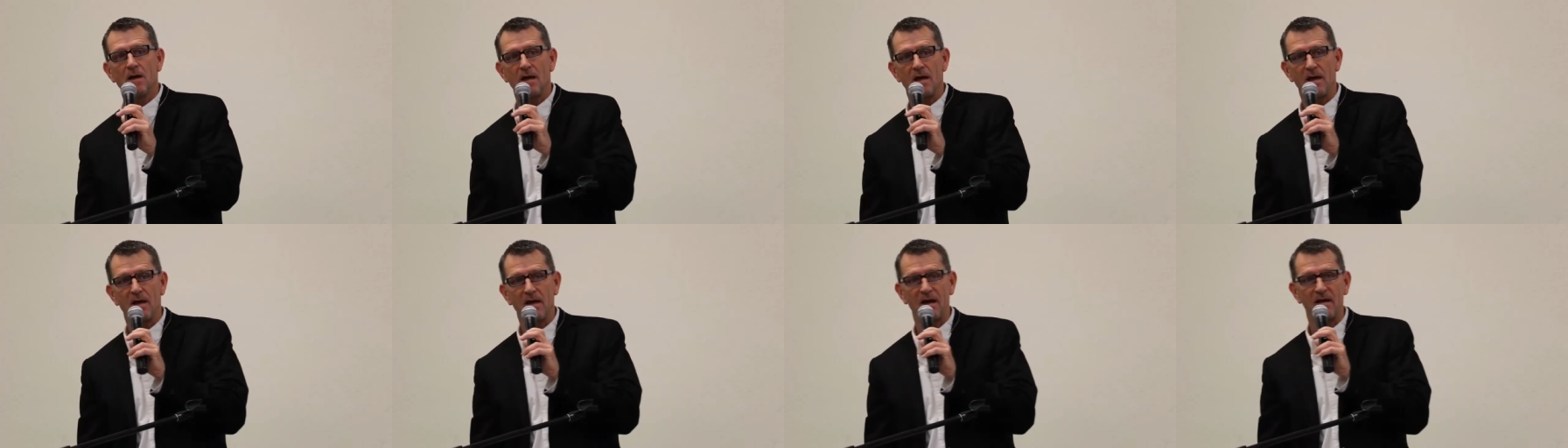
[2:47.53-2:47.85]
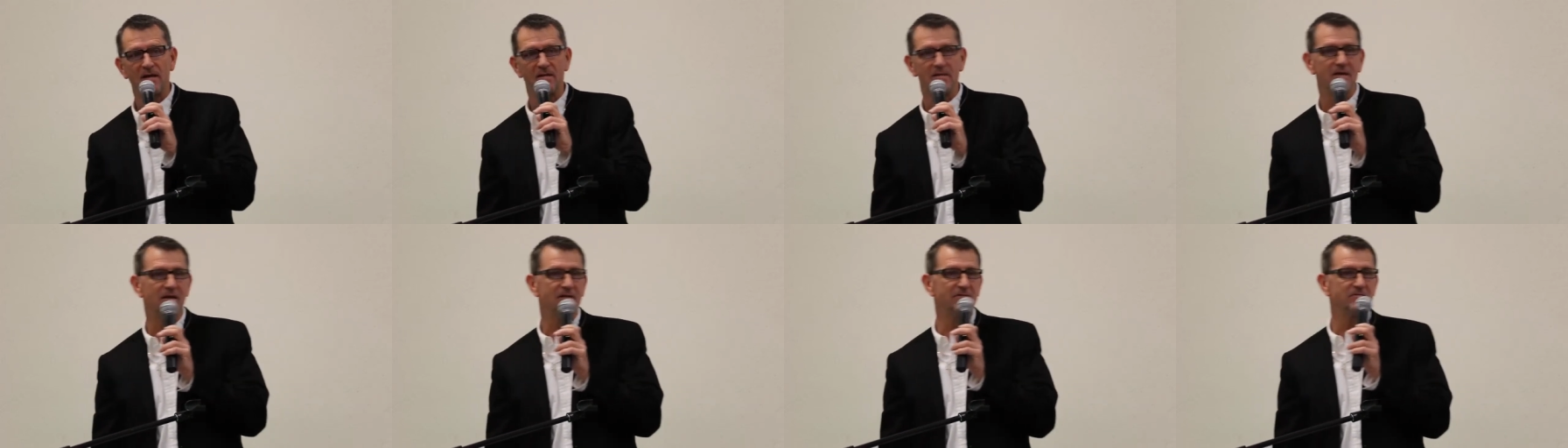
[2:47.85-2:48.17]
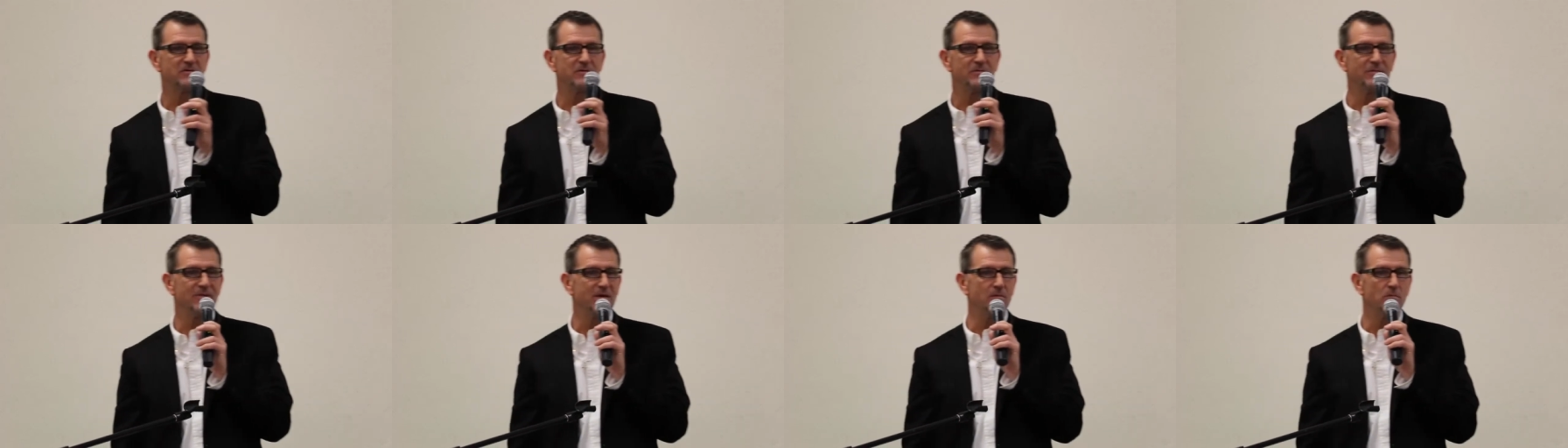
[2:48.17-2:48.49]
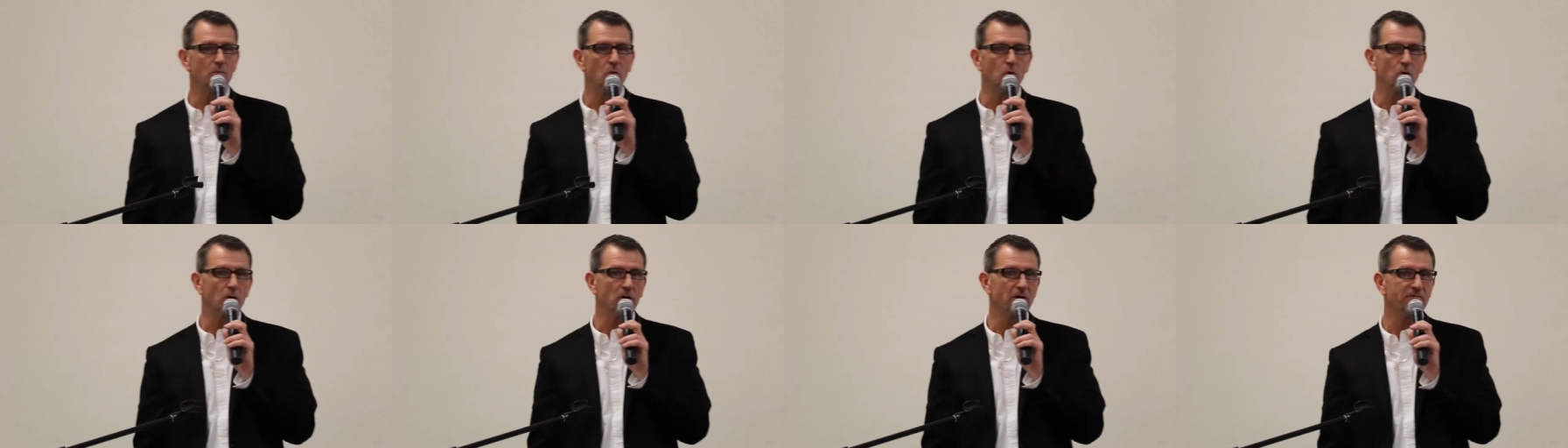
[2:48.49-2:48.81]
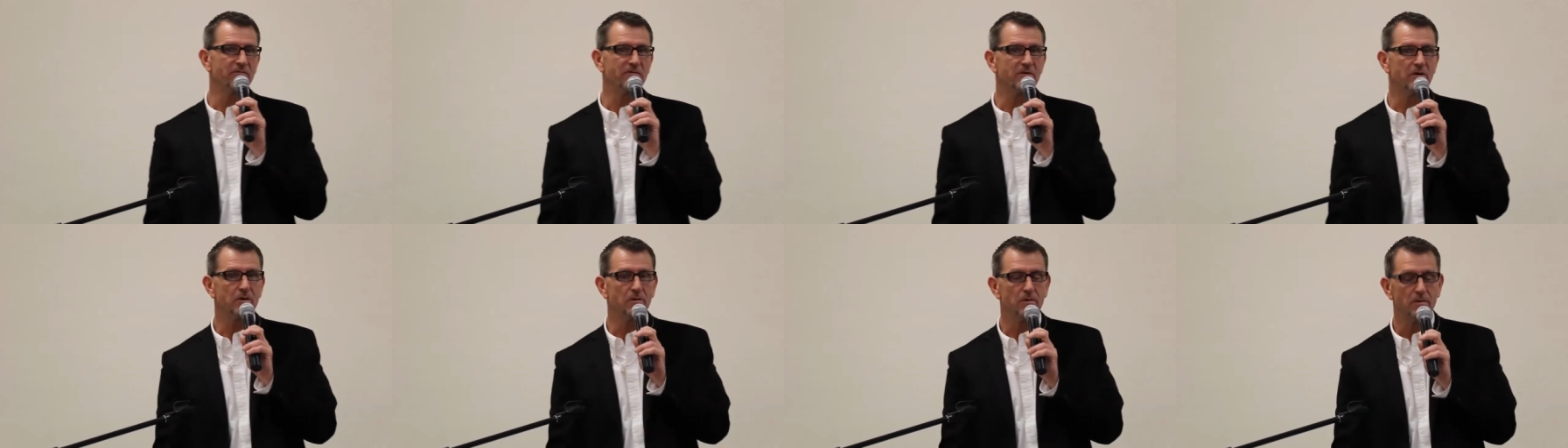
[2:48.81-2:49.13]
and I'd love to meet more
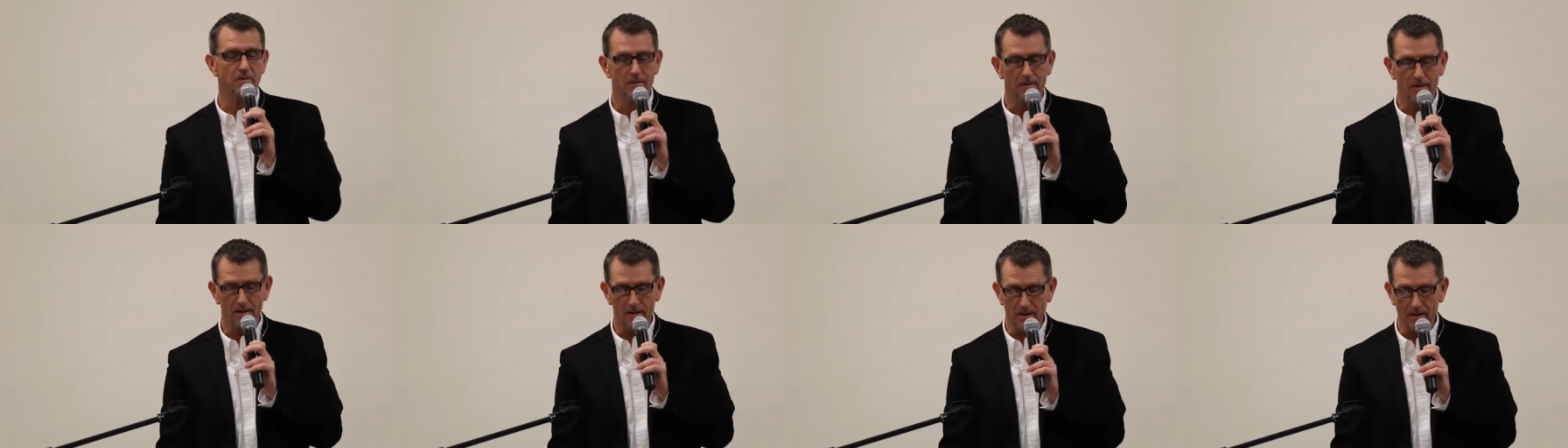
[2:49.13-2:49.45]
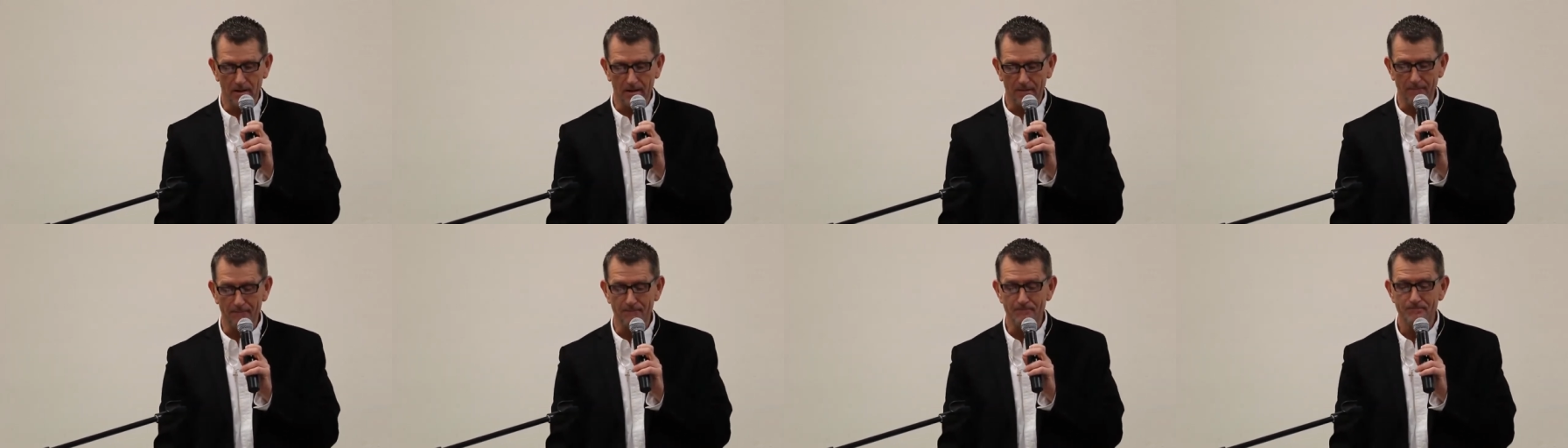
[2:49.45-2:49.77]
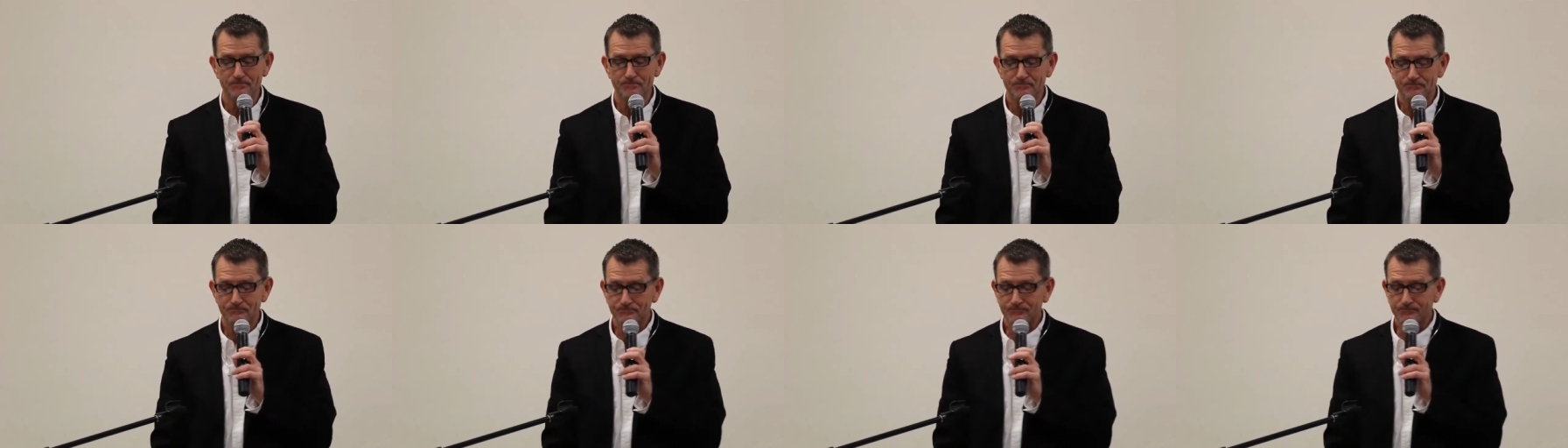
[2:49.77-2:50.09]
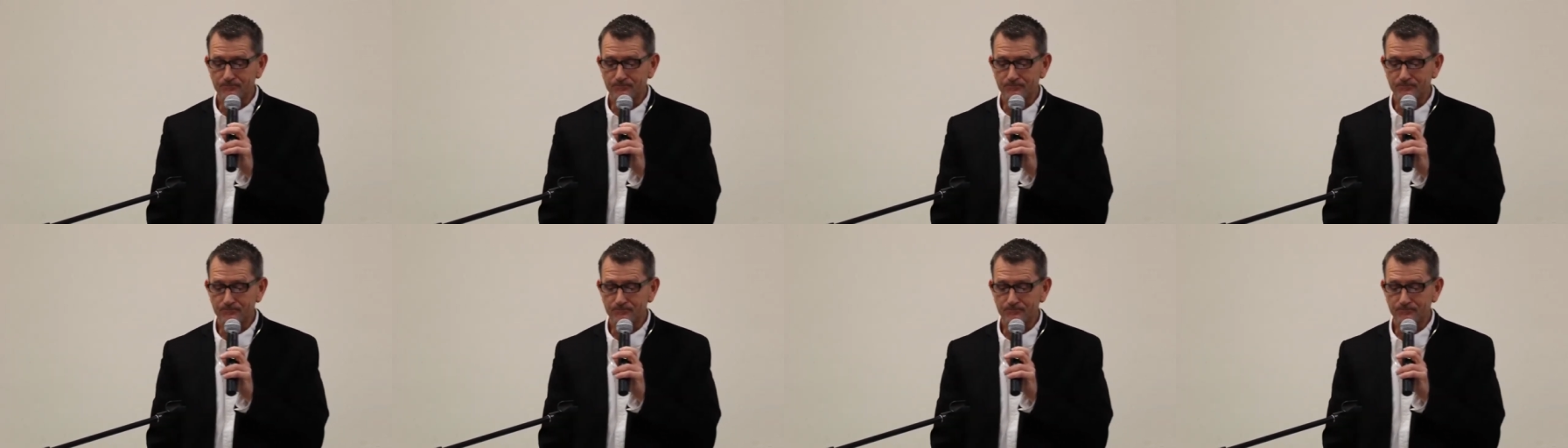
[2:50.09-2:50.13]
of you. Um,